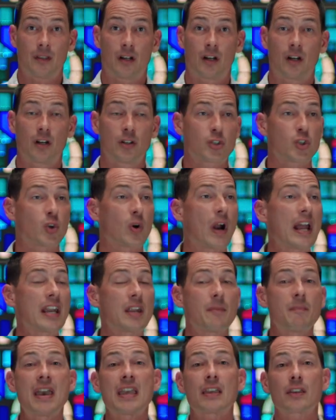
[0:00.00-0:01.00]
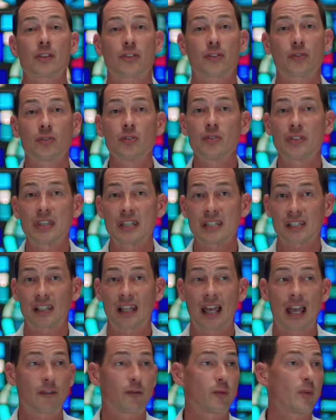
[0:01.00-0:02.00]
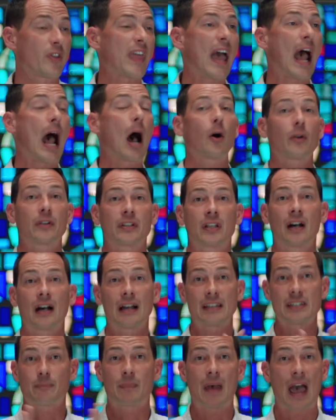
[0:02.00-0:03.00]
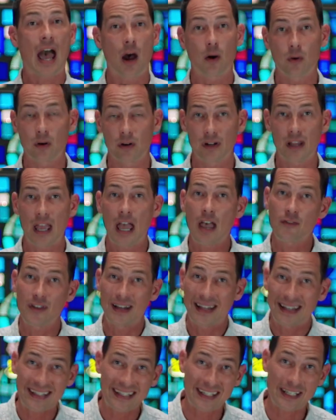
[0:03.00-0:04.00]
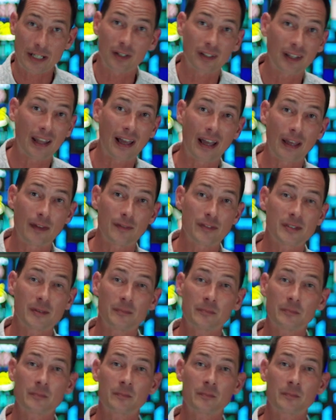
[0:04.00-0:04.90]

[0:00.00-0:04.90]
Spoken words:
are trying to make it through this life without God's power evident in our lives.